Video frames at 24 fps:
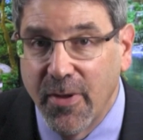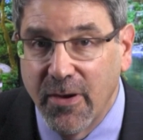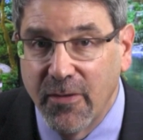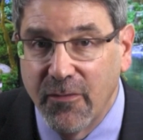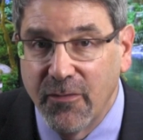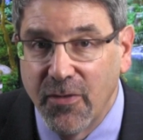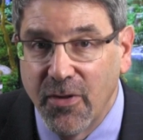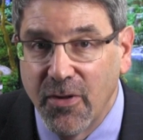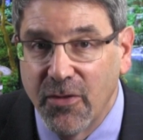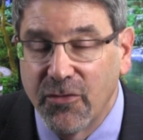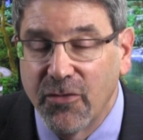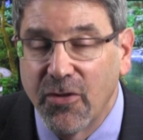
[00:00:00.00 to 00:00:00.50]

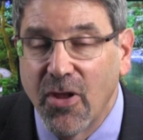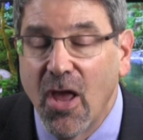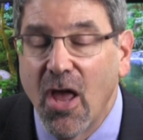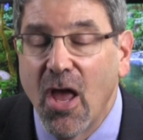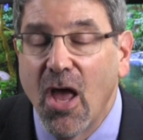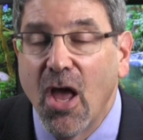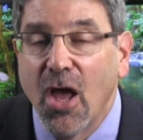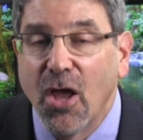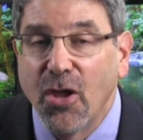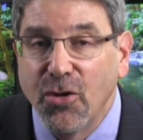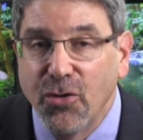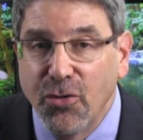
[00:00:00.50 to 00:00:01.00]
benefits,
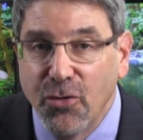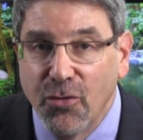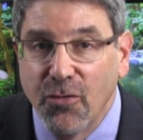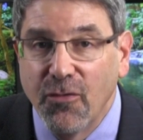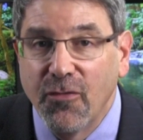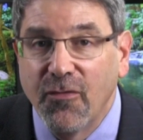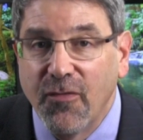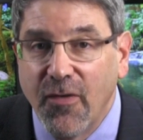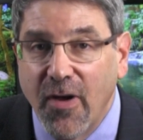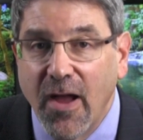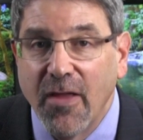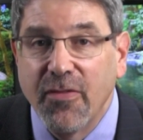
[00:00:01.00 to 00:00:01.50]

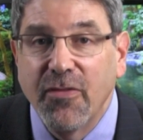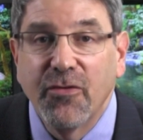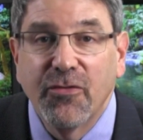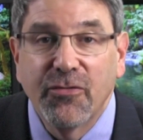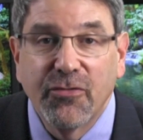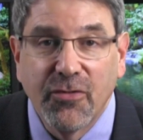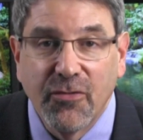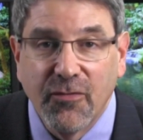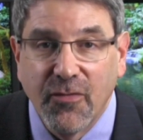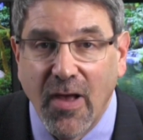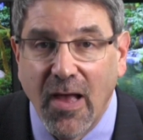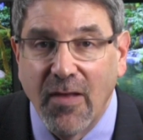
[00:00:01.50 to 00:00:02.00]
you'll find the
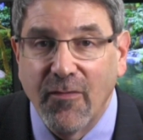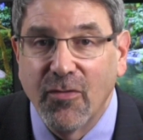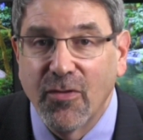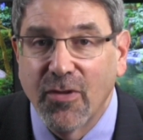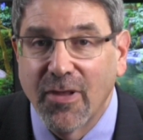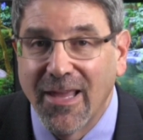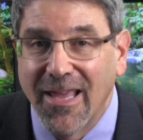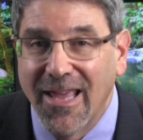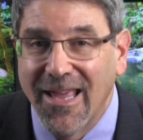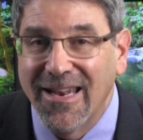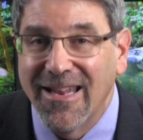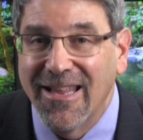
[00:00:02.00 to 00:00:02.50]

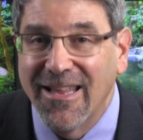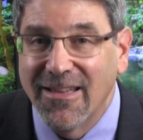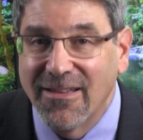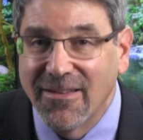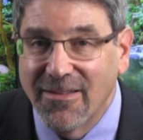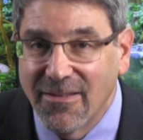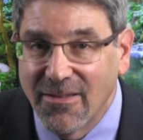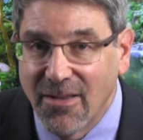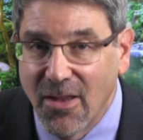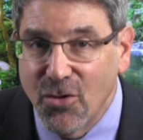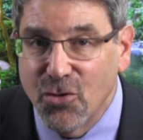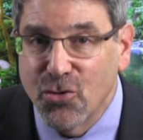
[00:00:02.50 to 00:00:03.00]
Survival Kit
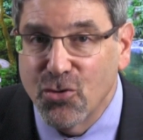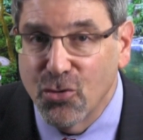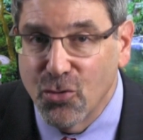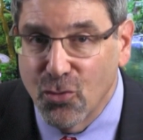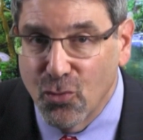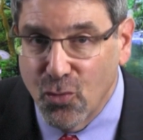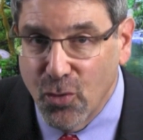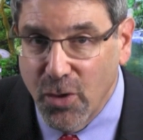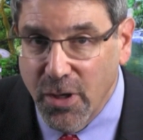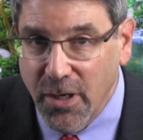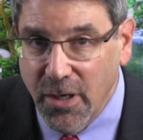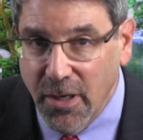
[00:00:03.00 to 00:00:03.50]

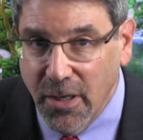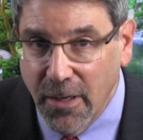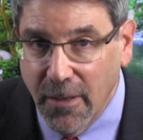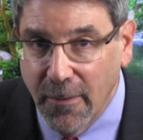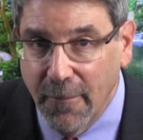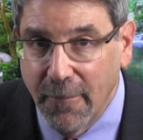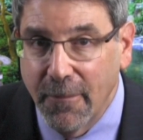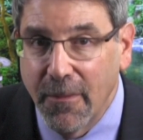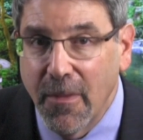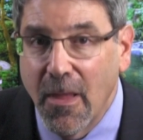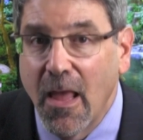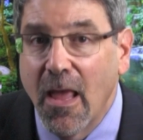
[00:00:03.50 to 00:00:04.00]
essential reading.
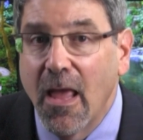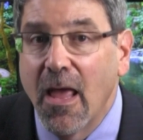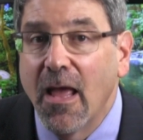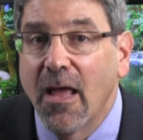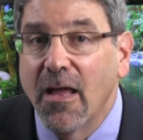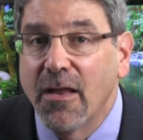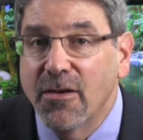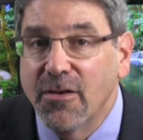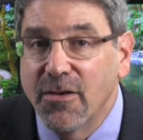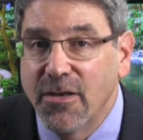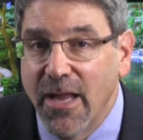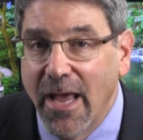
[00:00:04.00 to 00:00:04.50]

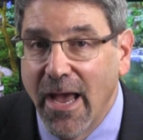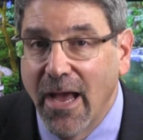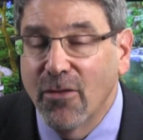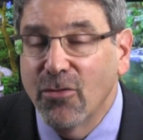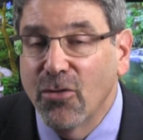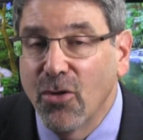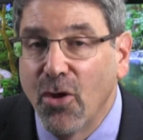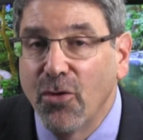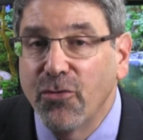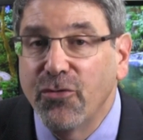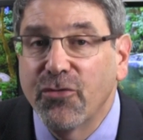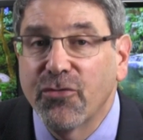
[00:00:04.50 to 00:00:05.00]

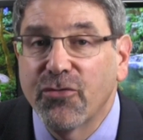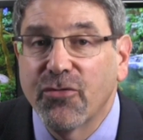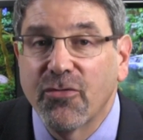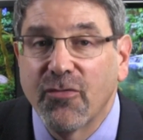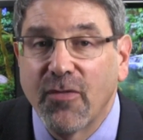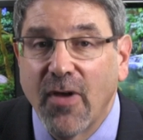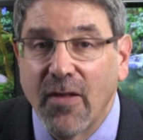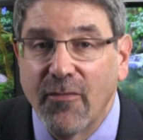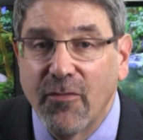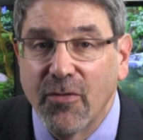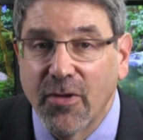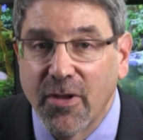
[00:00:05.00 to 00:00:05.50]
Download your
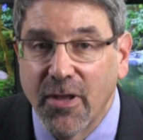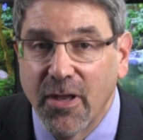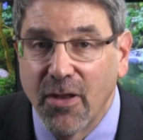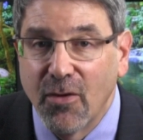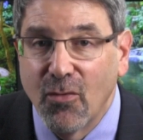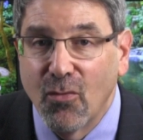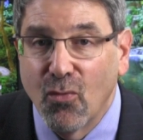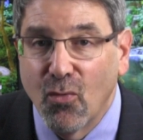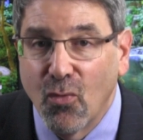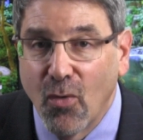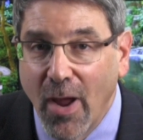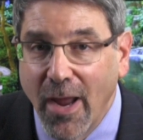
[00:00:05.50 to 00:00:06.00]
Survival
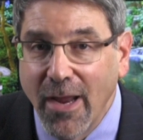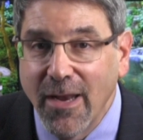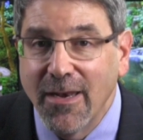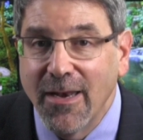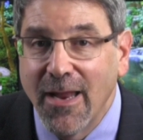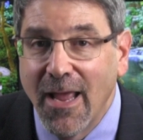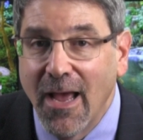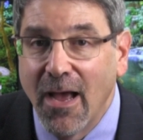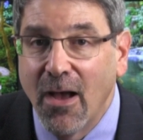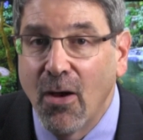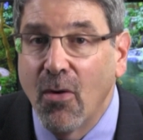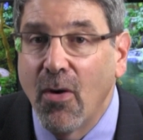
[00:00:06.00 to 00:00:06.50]
Kit right
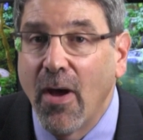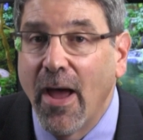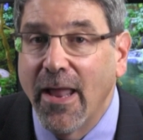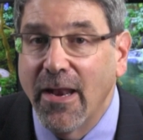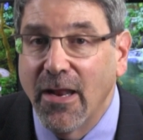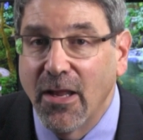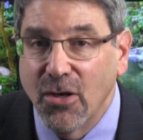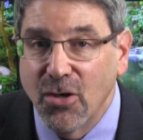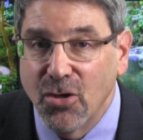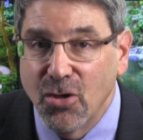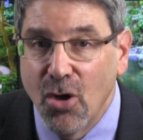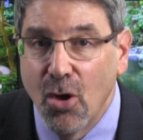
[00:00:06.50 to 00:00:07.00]
now
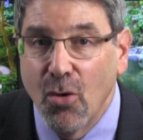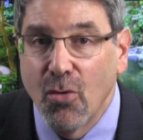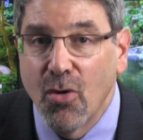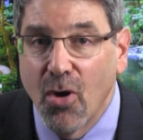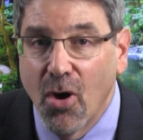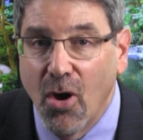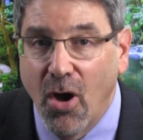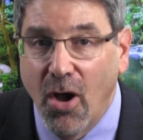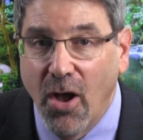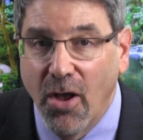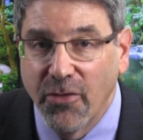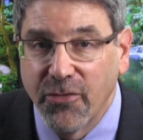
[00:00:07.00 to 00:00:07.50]
and at no
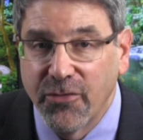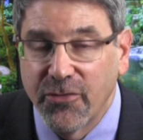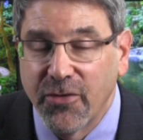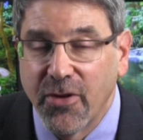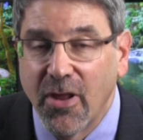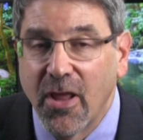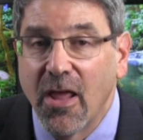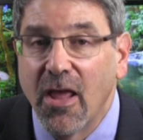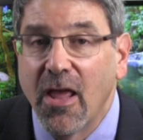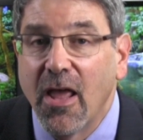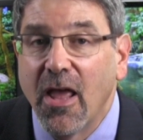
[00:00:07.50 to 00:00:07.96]
cost.